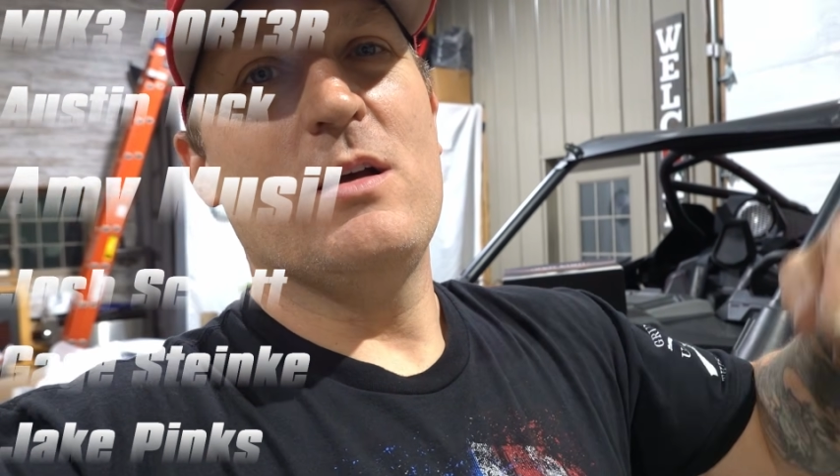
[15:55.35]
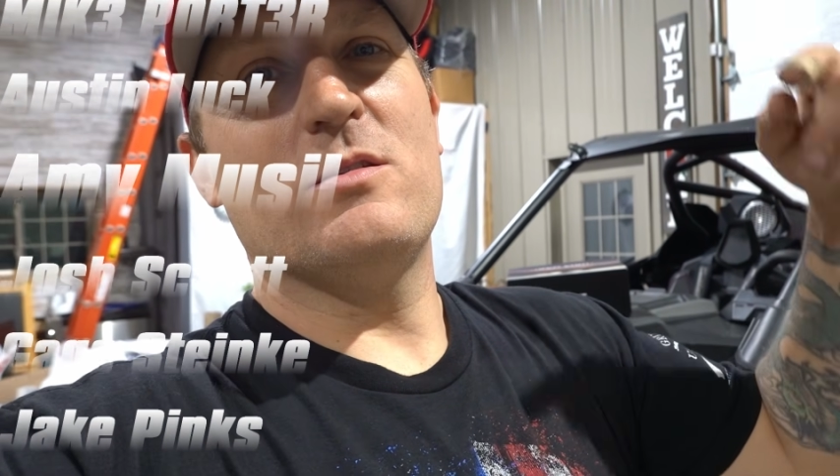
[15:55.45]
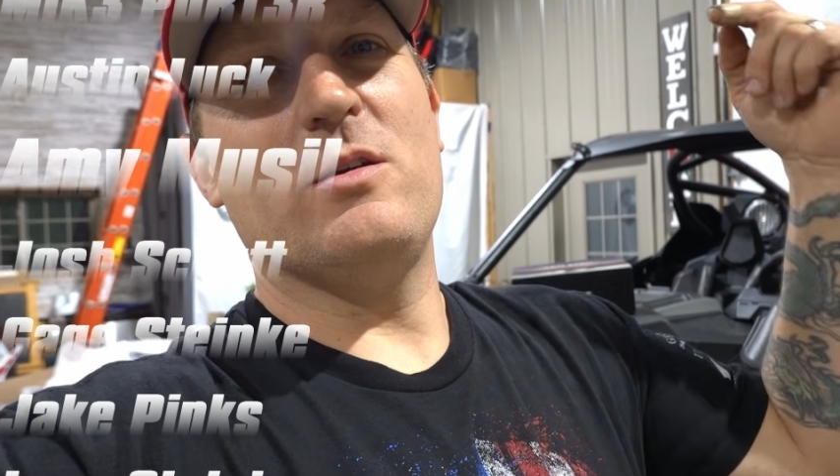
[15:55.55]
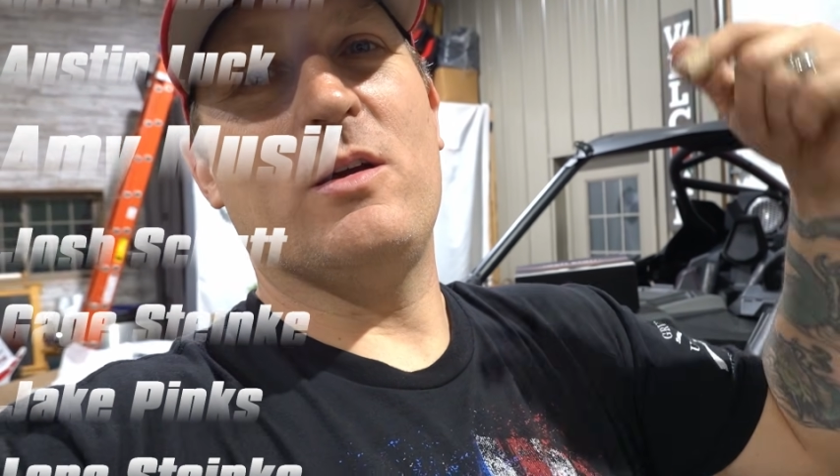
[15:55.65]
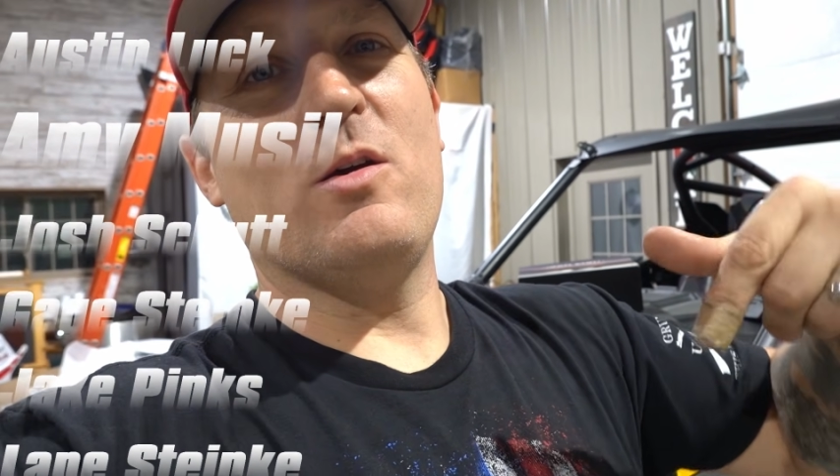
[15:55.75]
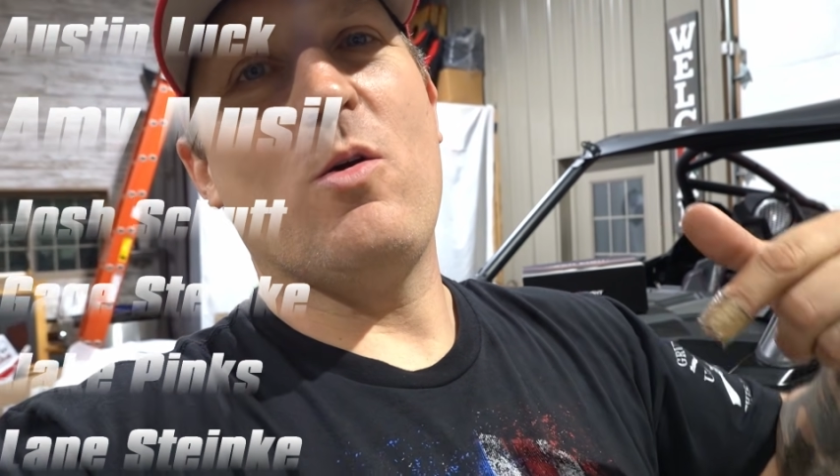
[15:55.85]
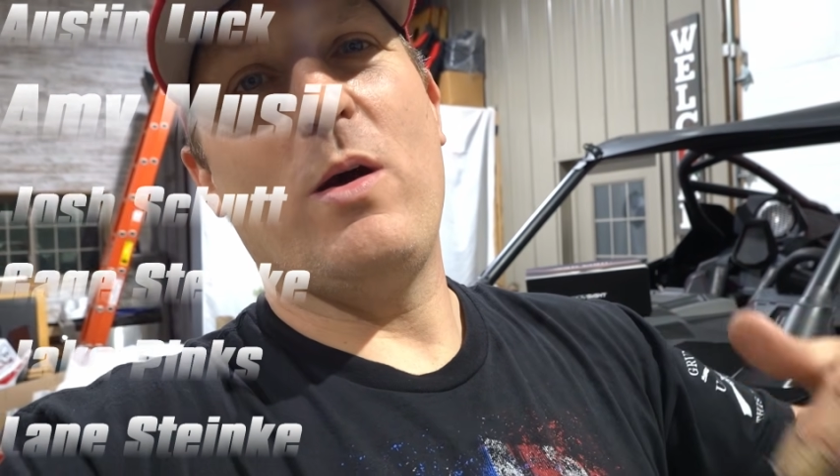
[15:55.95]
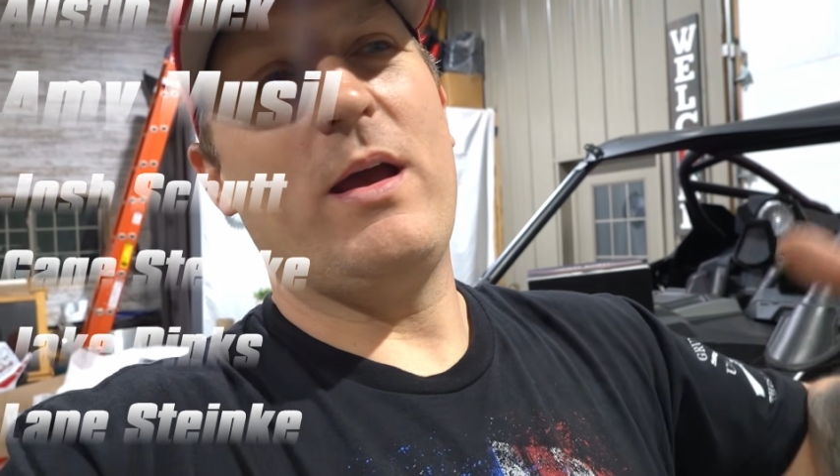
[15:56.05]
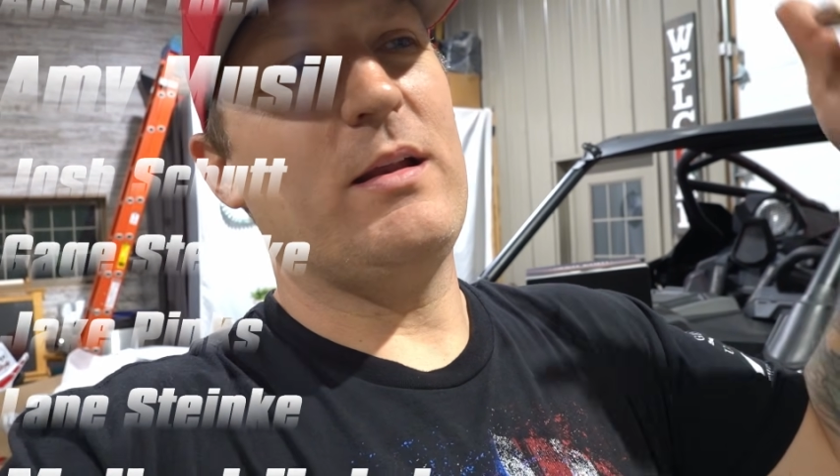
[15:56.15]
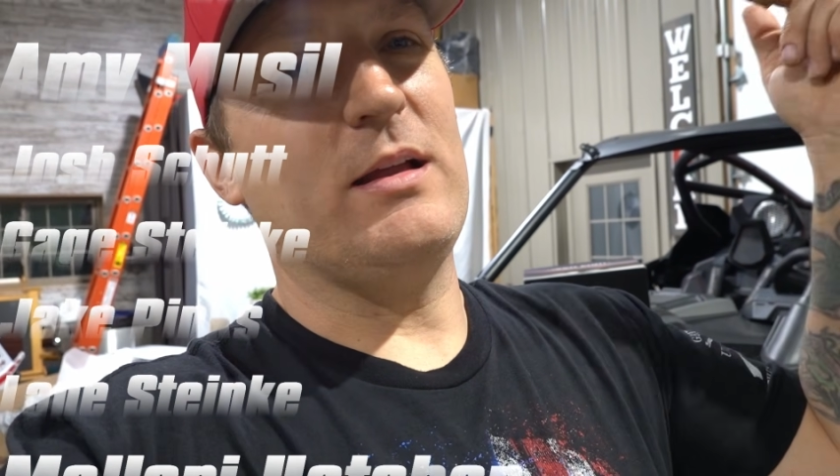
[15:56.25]
so you can go
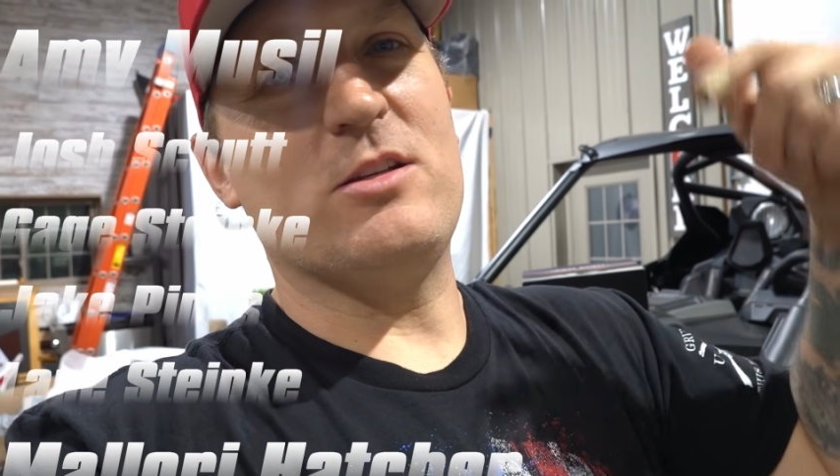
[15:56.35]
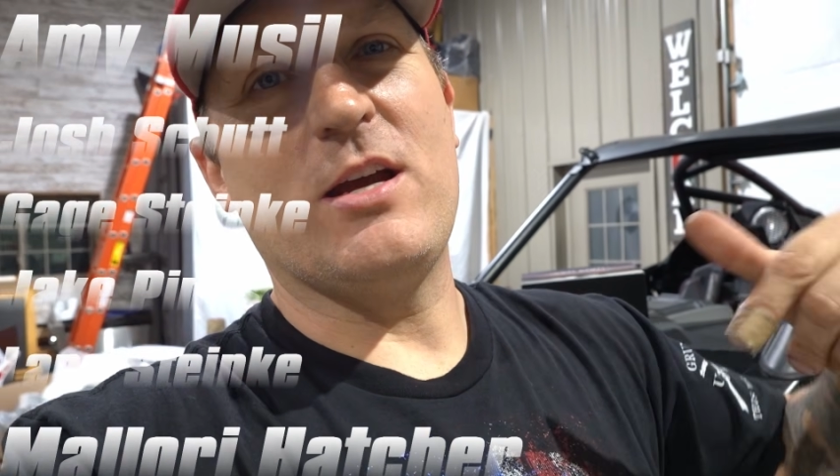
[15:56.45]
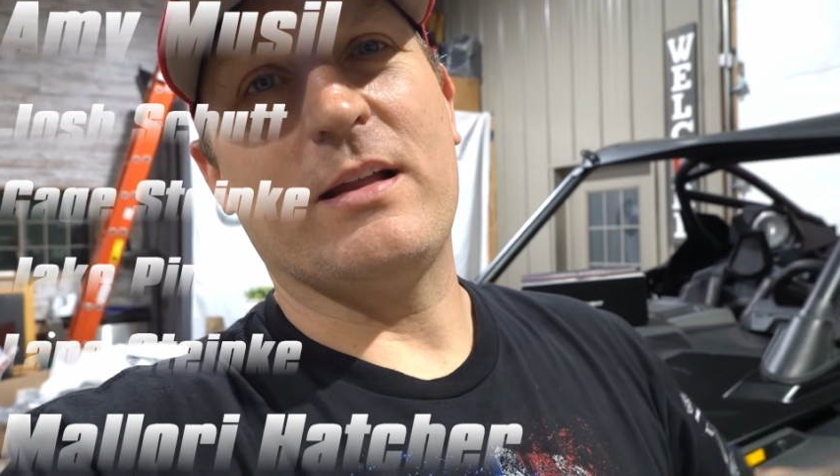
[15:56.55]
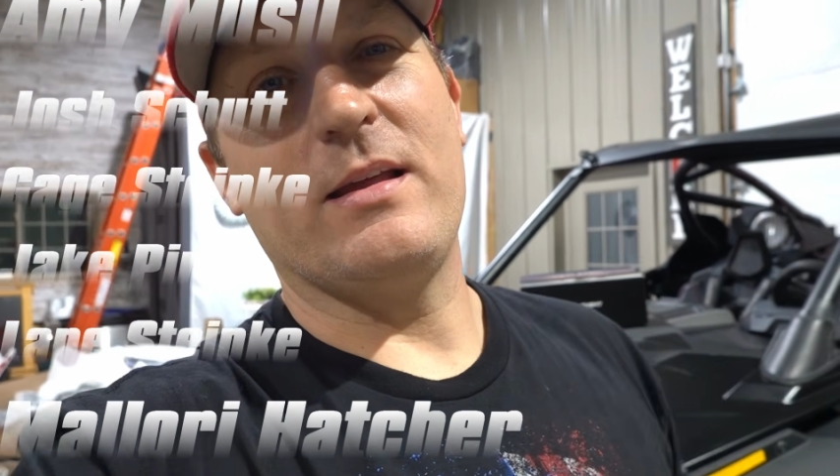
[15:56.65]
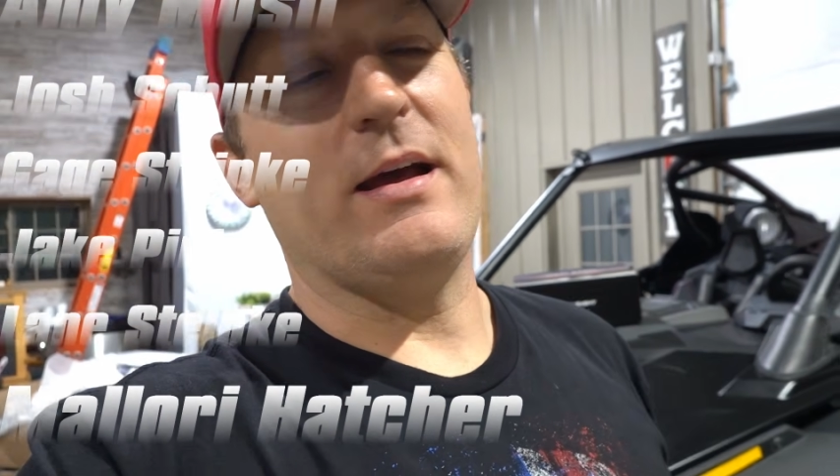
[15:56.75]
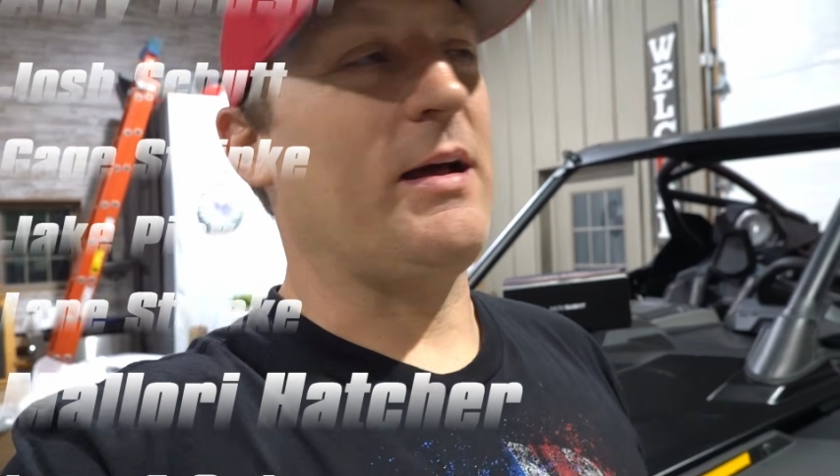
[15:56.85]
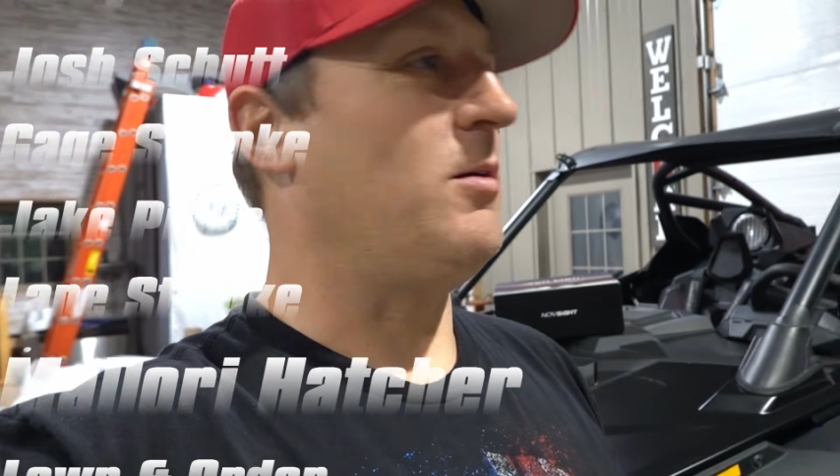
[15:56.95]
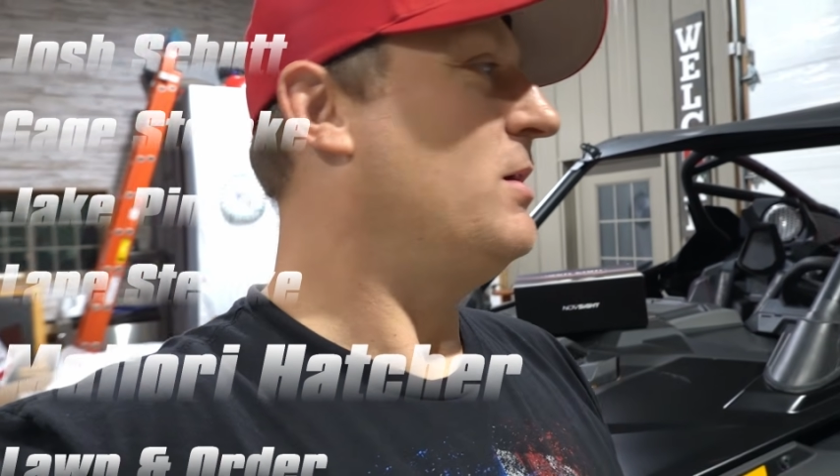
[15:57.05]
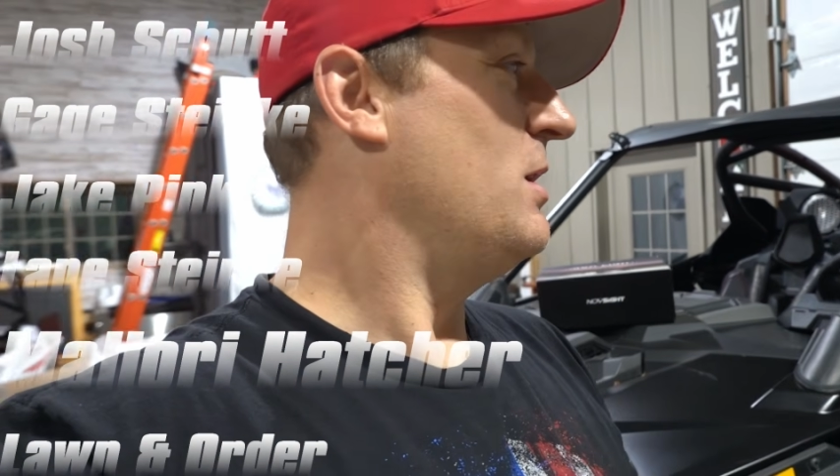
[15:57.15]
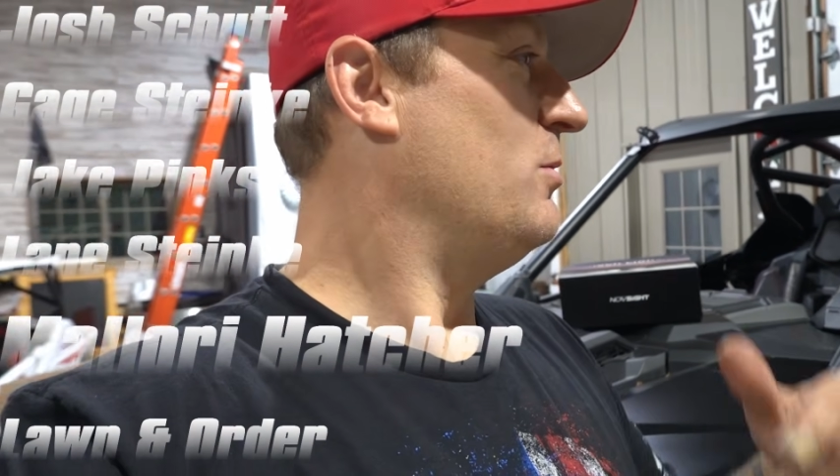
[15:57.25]
ahead and check that out.